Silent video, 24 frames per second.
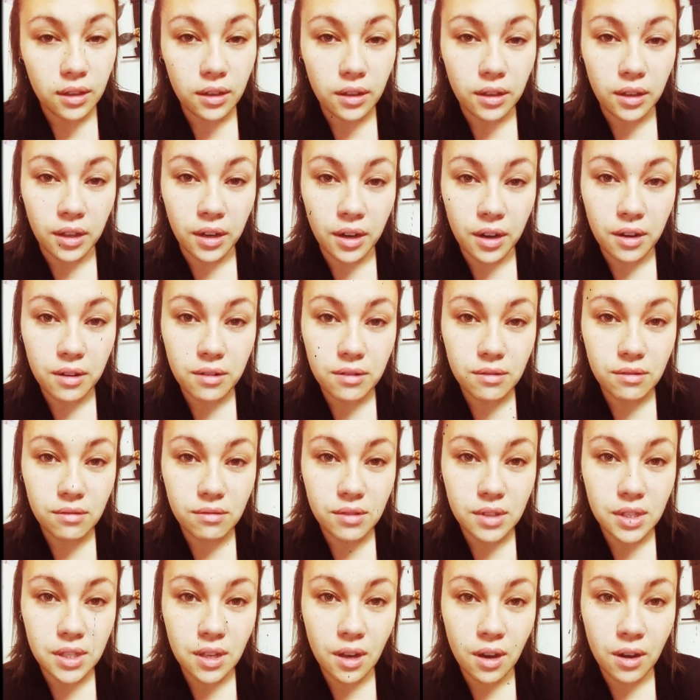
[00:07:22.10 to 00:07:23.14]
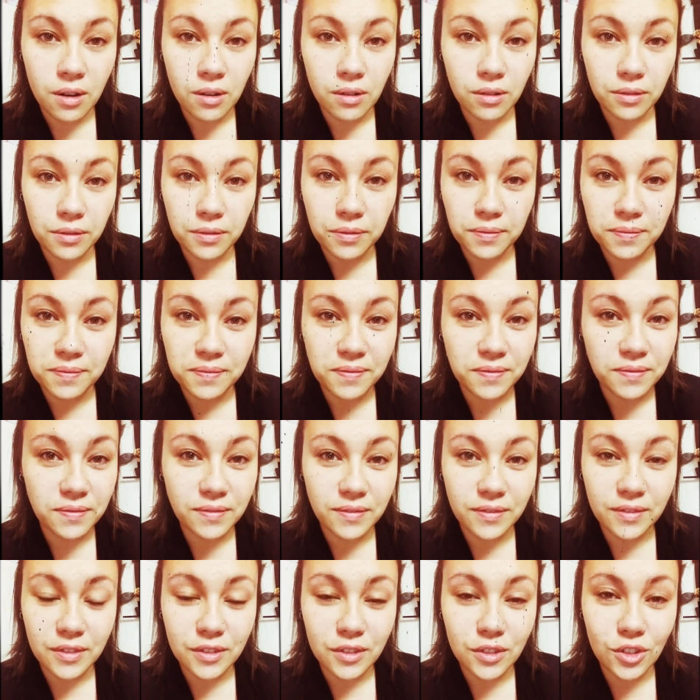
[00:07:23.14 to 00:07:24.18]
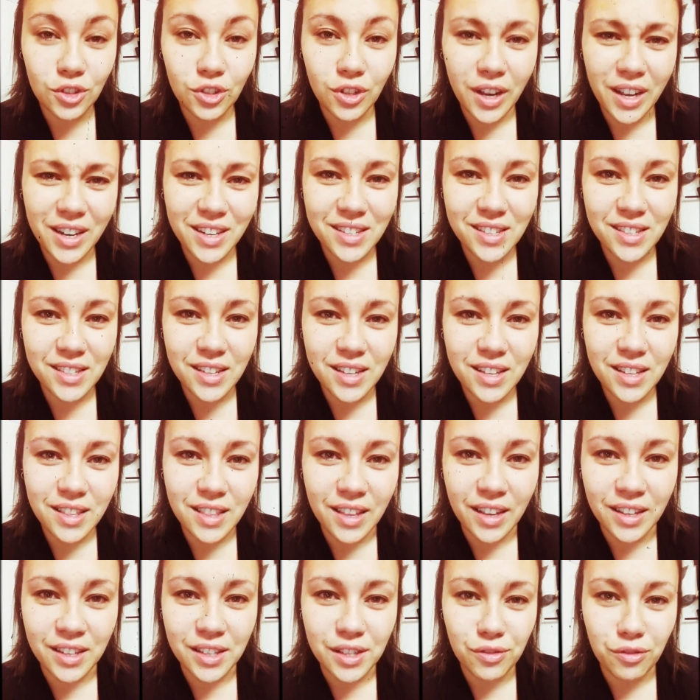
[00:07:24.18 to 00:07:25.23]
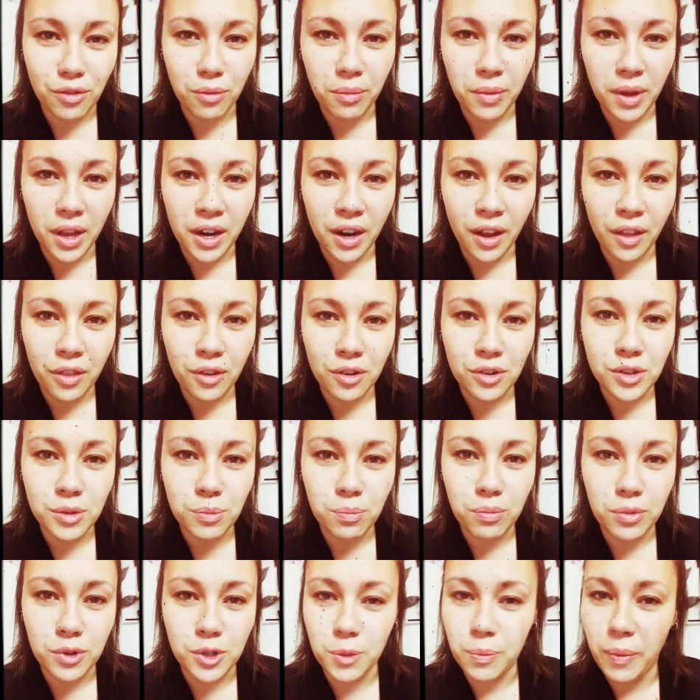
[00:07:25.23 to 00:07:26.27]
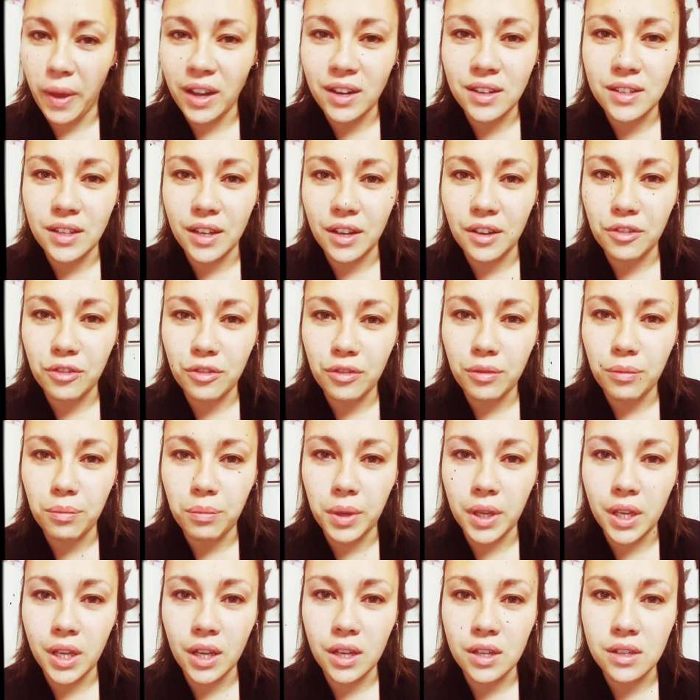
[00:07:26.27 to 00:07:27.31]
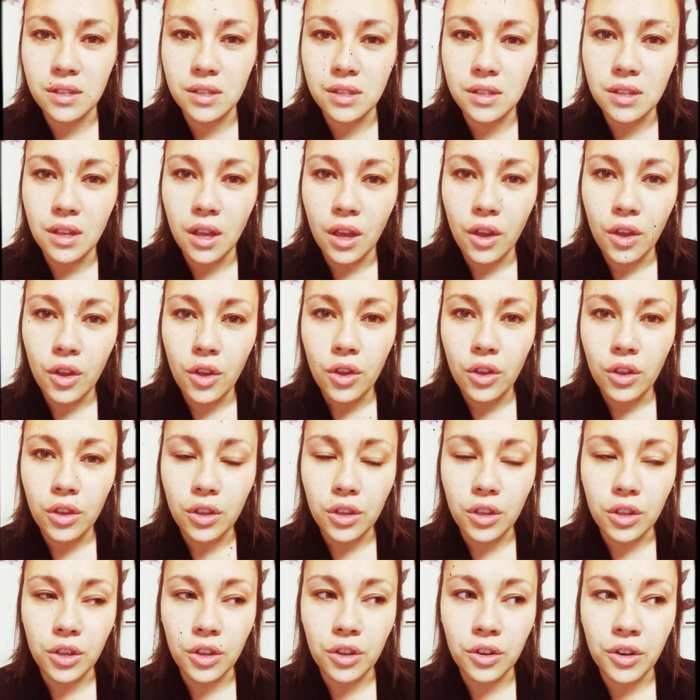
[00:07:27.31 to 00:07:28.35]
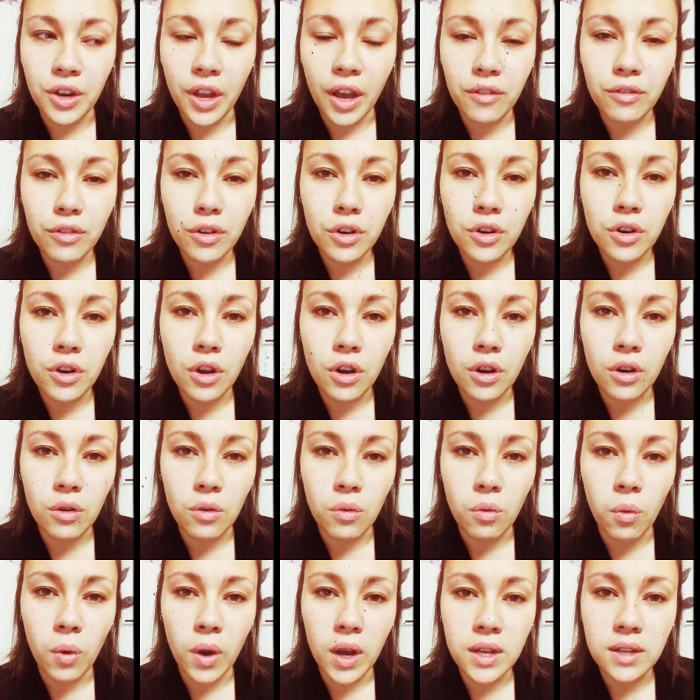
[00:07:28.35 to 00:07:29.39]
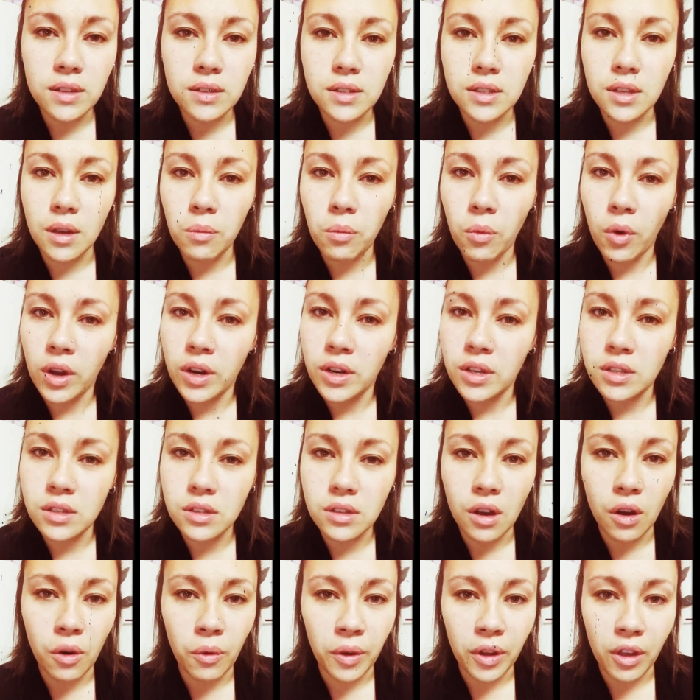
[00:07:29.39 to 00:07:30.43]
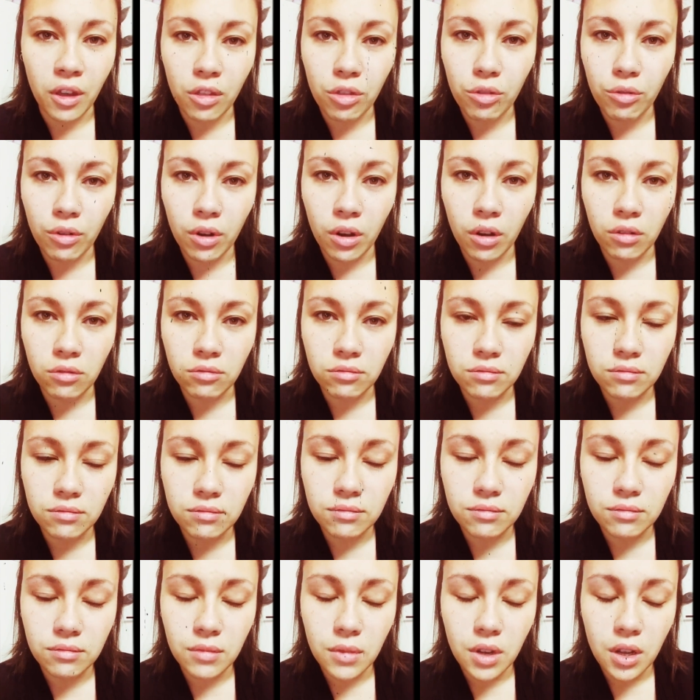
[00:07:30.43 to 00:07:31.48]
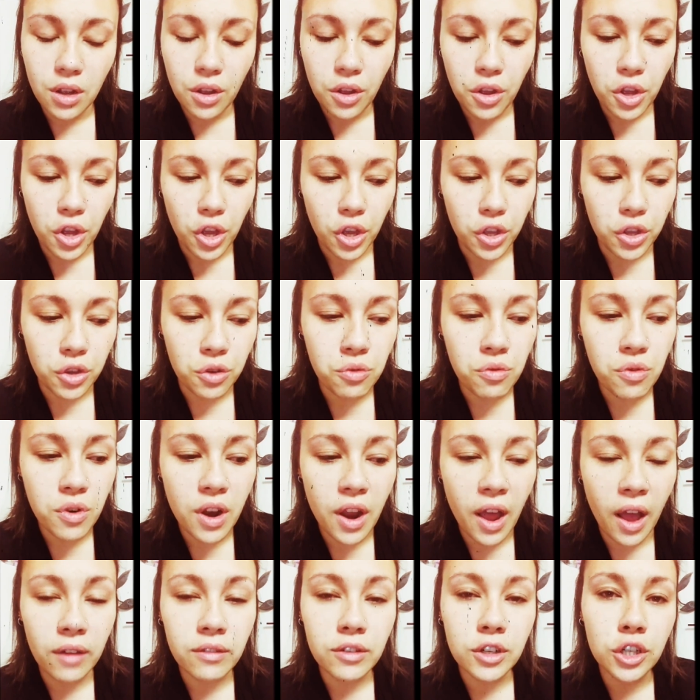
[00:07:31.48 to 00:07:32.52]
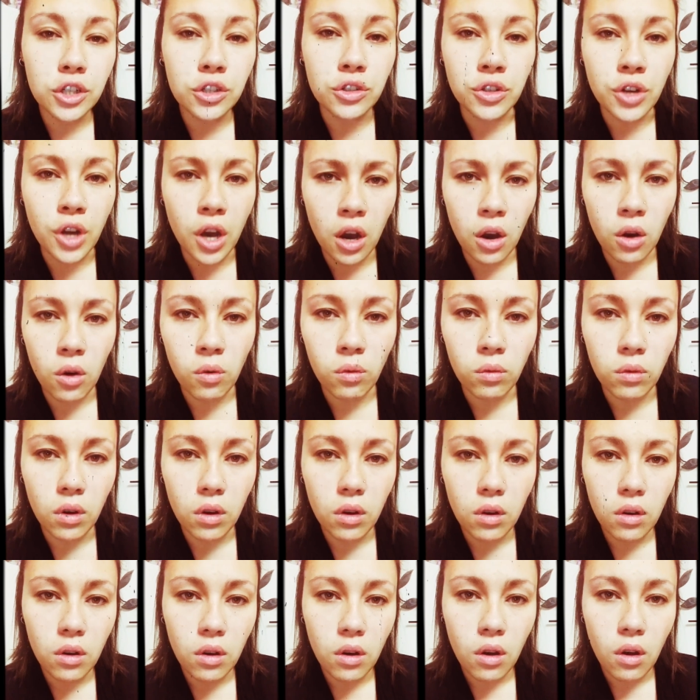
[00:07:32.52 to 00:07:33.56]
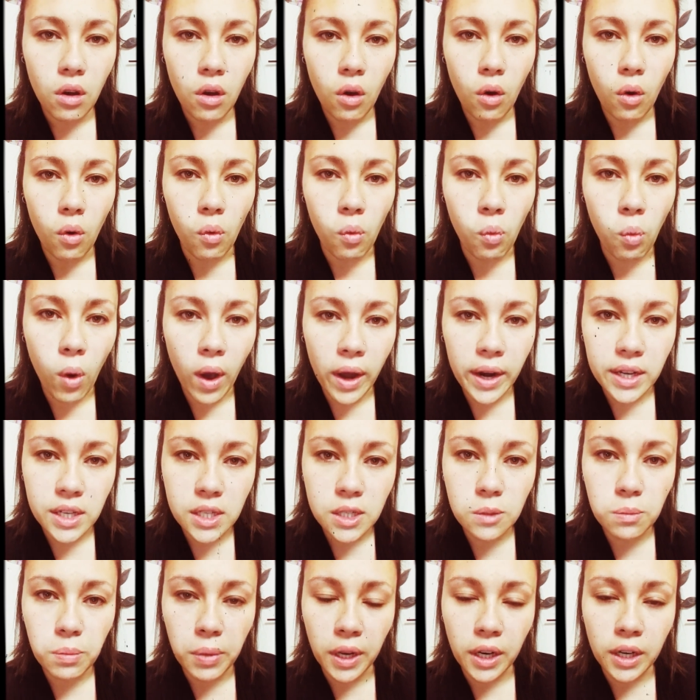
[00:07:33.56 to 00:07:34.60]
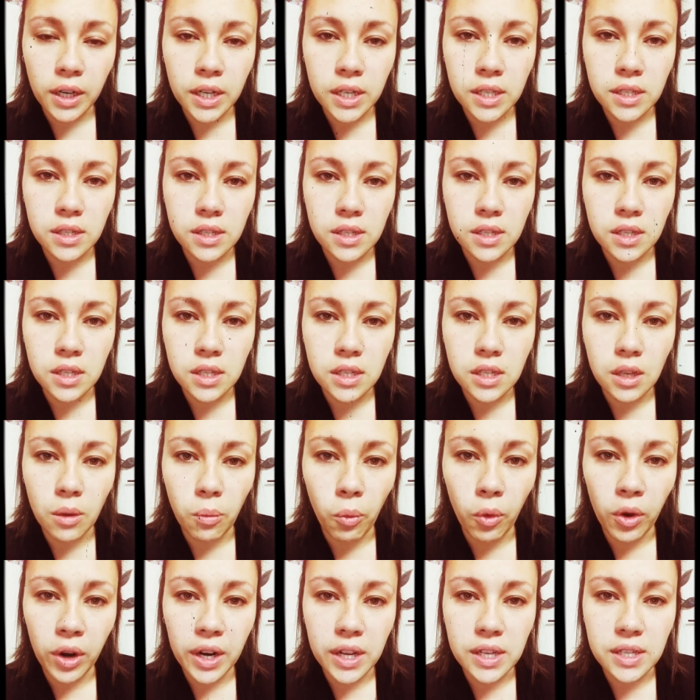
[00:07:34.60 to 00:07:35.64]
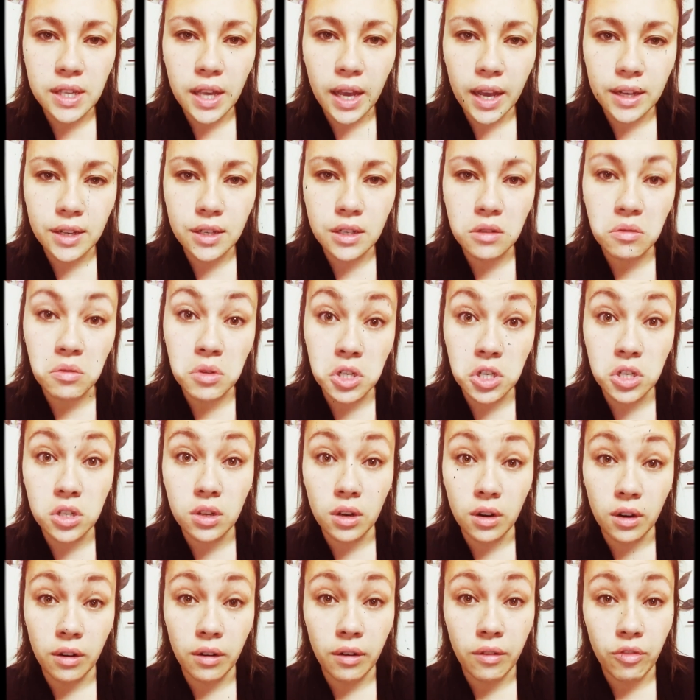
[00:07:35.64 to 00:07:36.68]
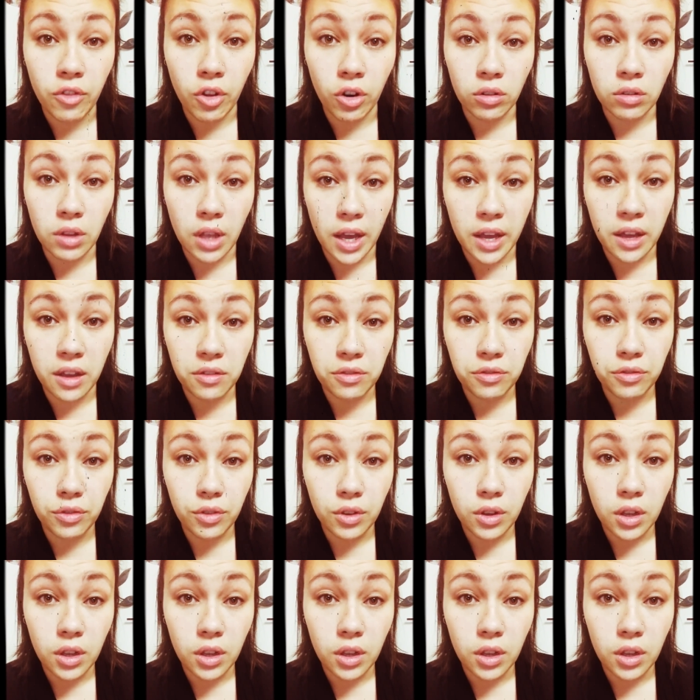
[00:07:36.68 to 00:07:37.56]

You know? So try to see things from another's perspective, because you never know what someone is going through. You never know what experiences someone has had to endure in their life.